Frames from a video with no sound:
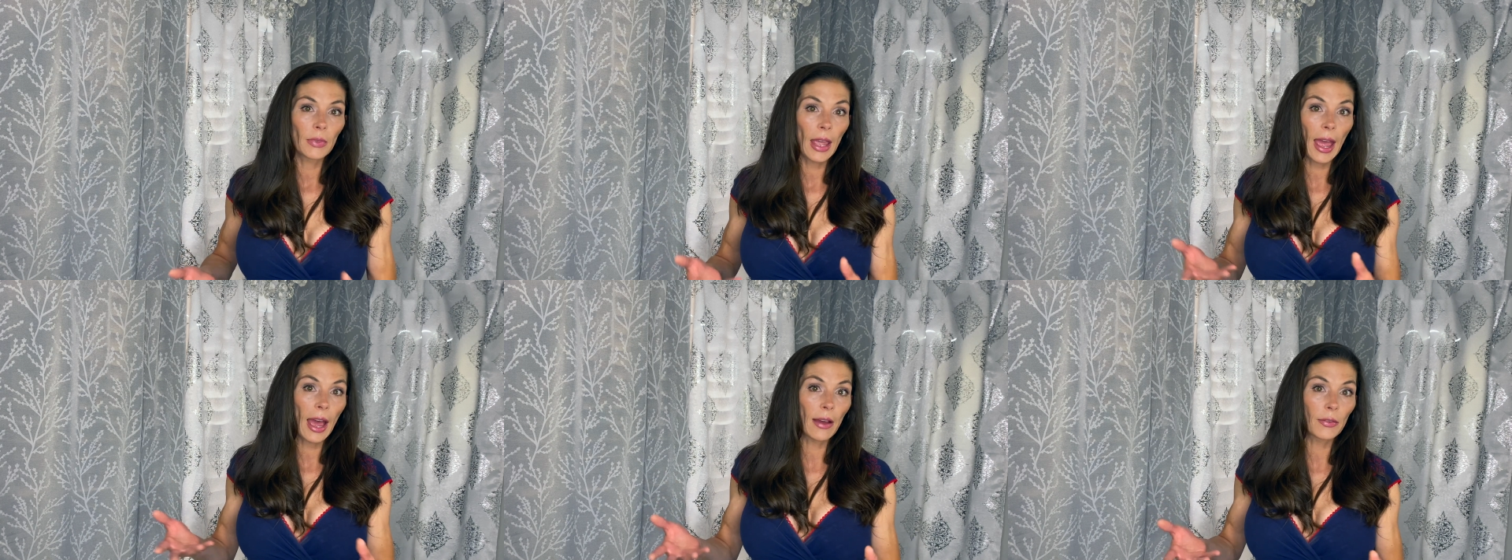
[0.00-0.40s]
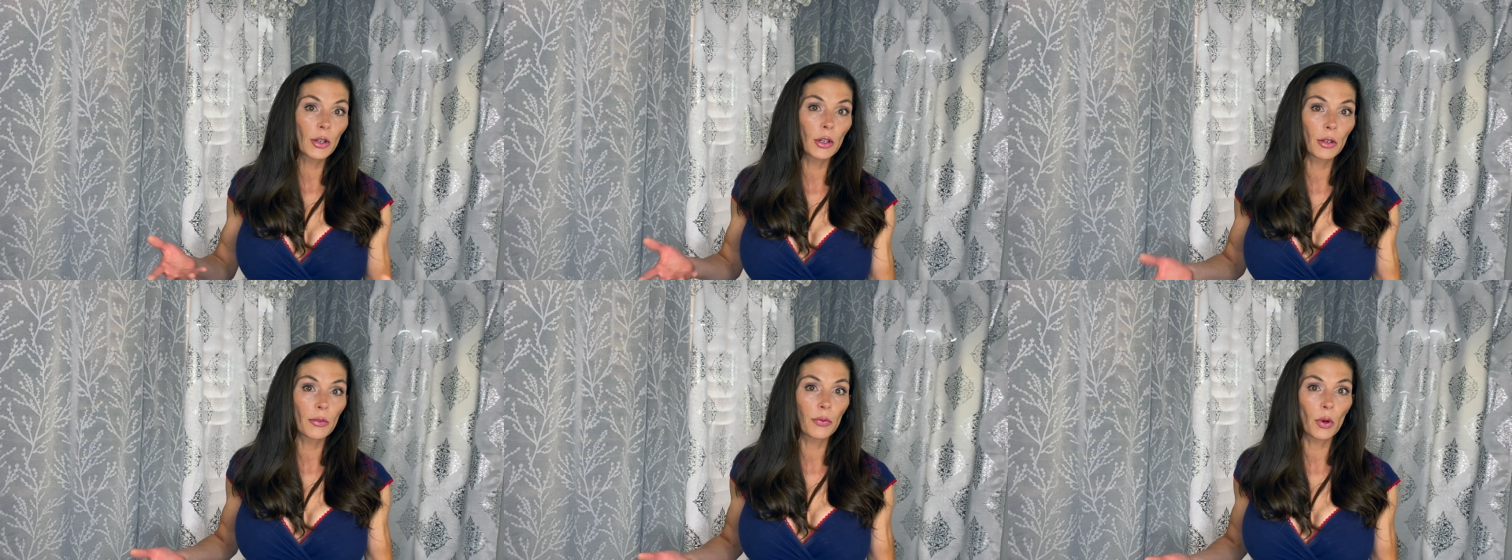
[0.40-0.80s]
have a
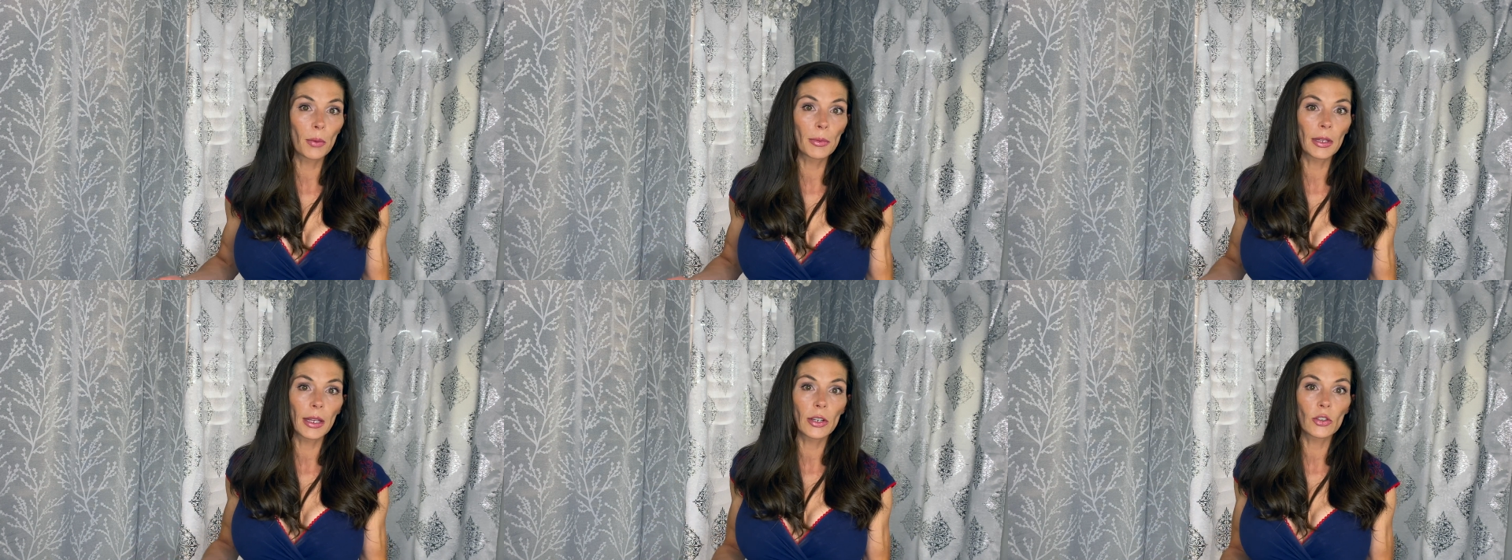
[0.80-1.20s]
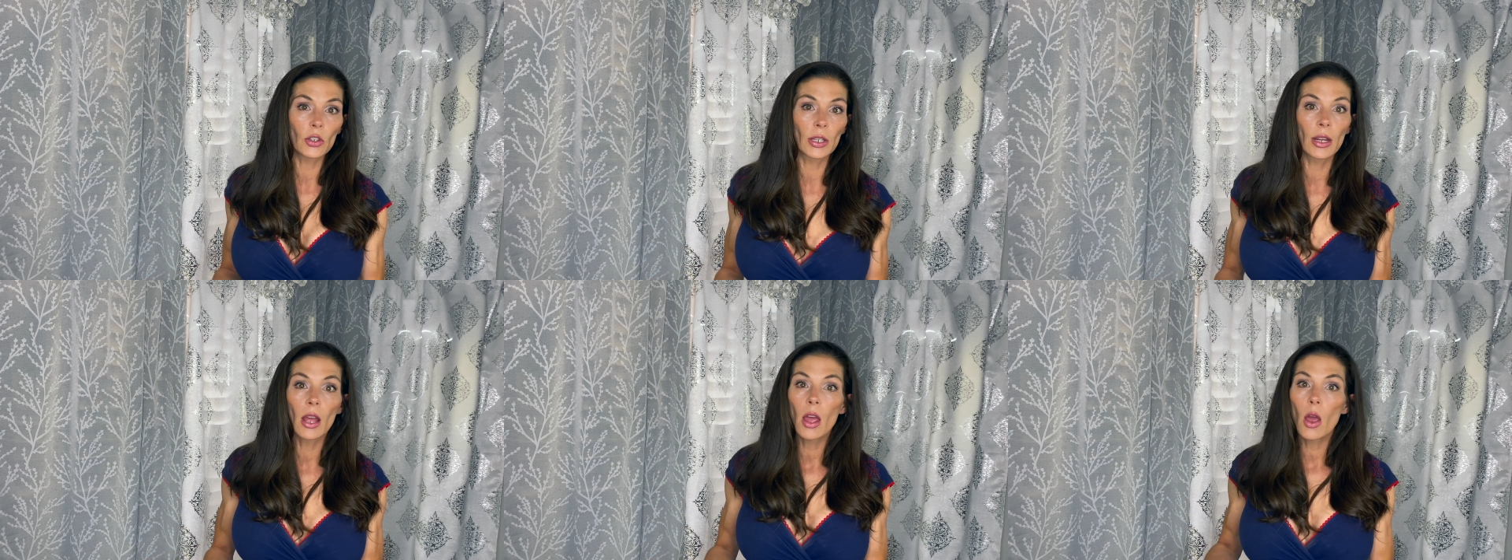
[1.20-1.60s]
good
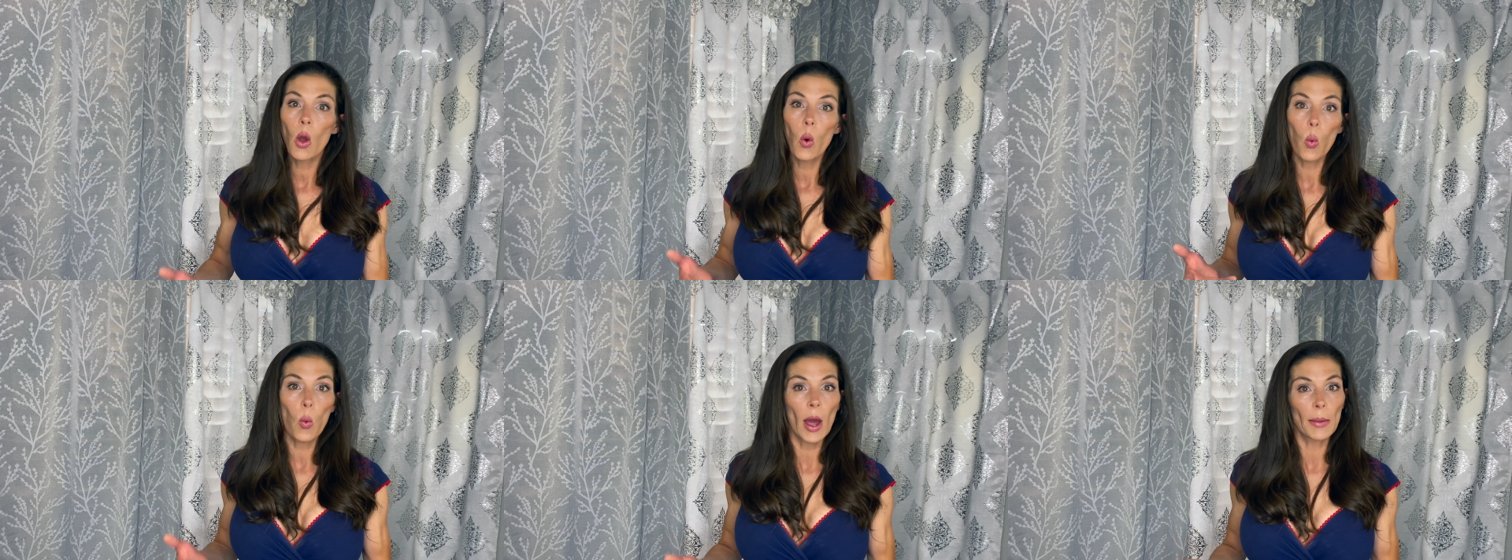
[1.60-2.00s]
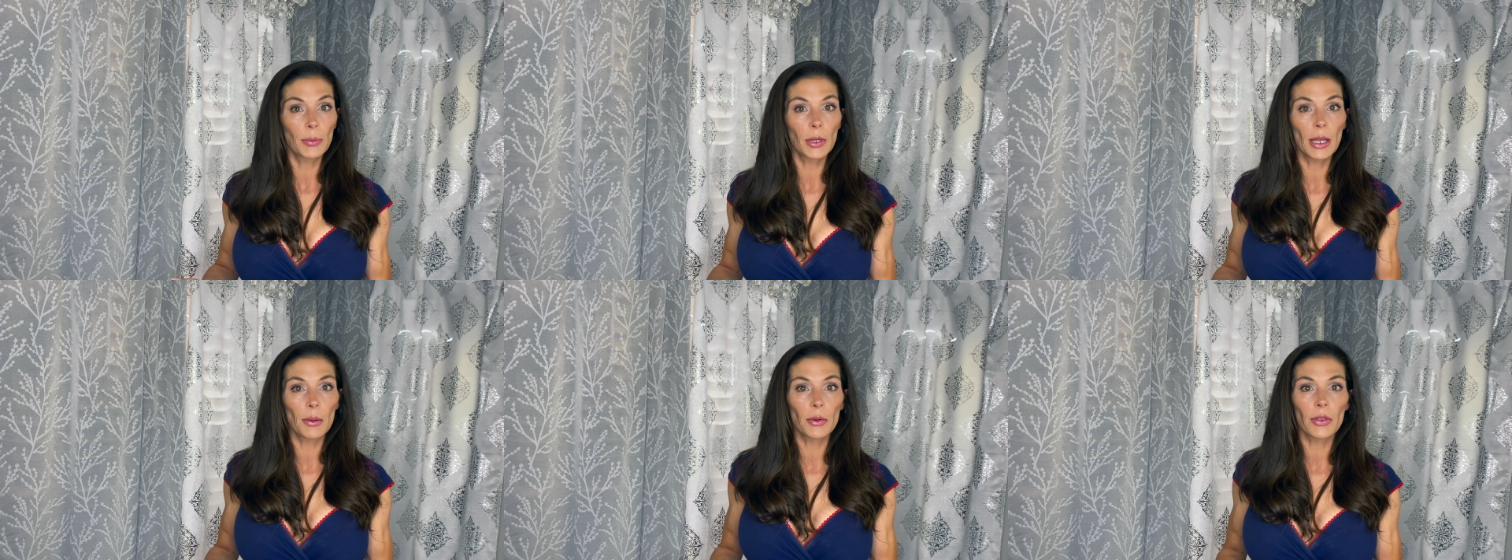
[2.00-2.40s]
formulation, why
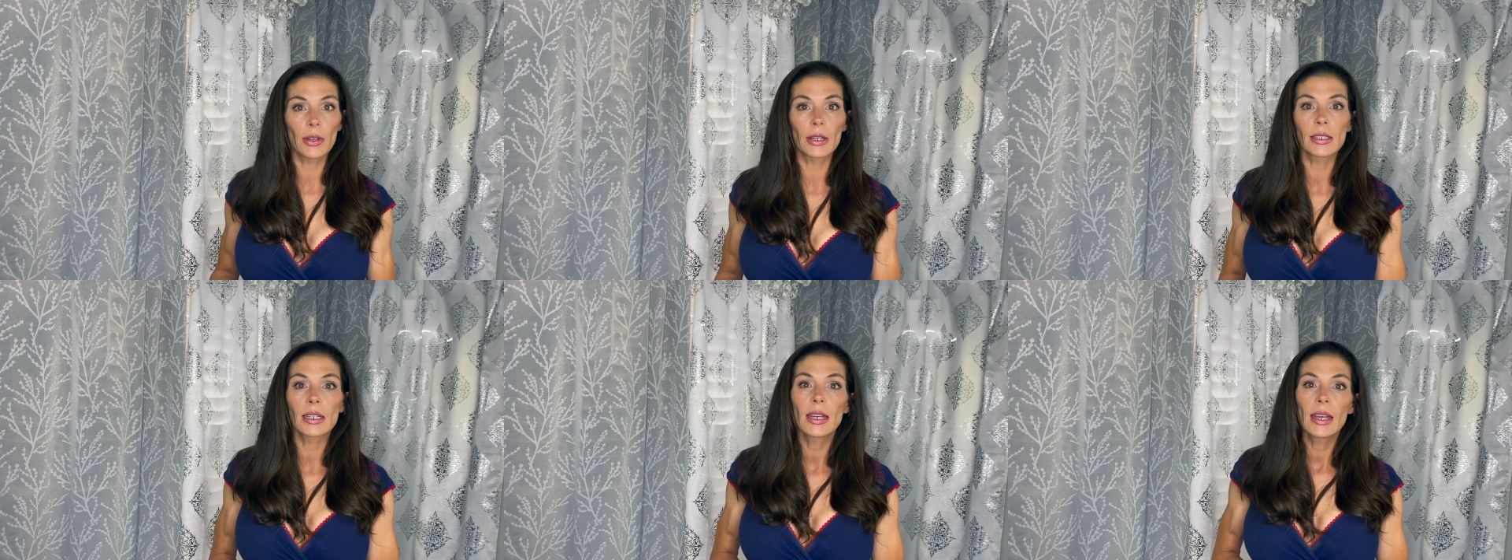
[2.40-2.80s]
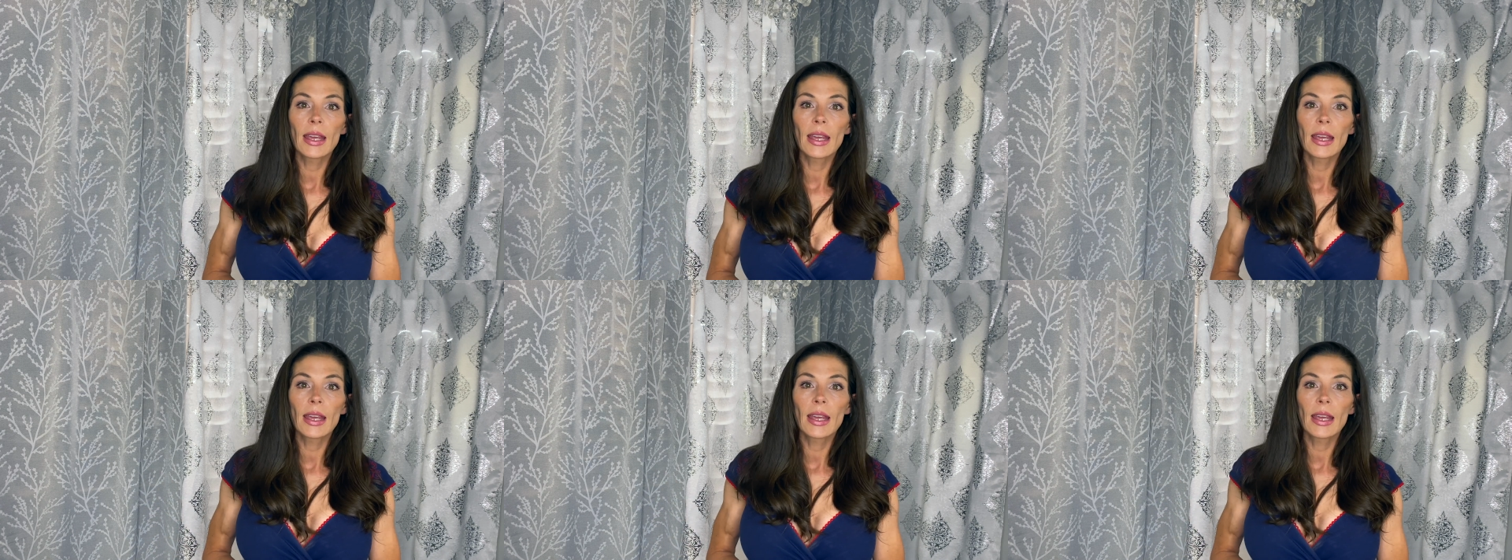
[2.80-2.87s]
play with it?